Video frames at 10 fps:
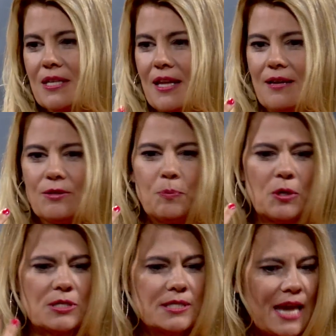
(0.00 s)
and they
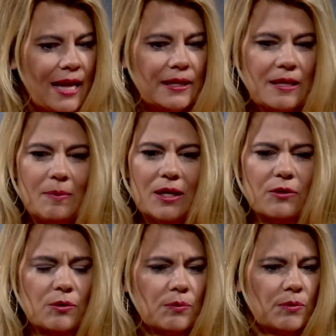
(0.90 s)
put a scale in the middle
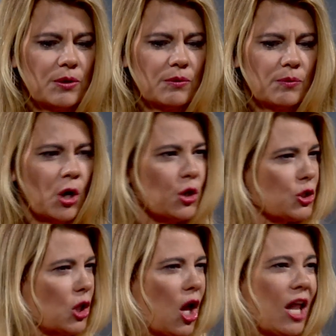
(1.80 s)
of the
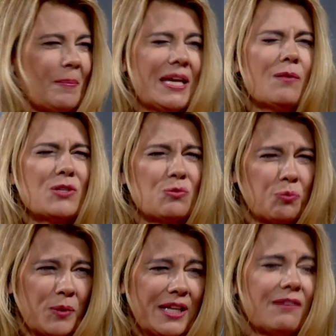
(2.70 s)
rehearsal hall. I mean, it was
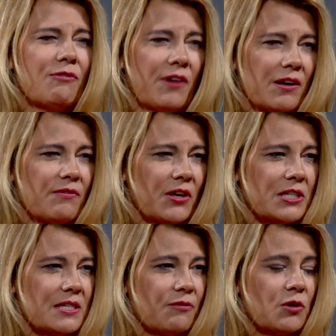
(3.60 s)
really very, very
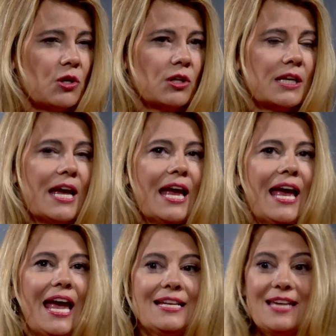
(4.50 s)
difficult.
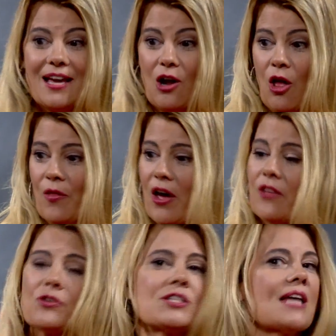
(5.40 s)
And yet on the
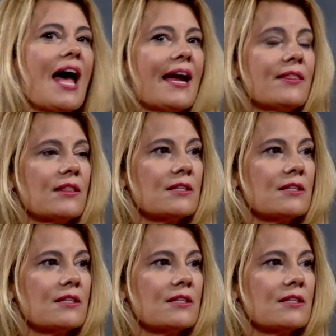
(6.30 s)
other side,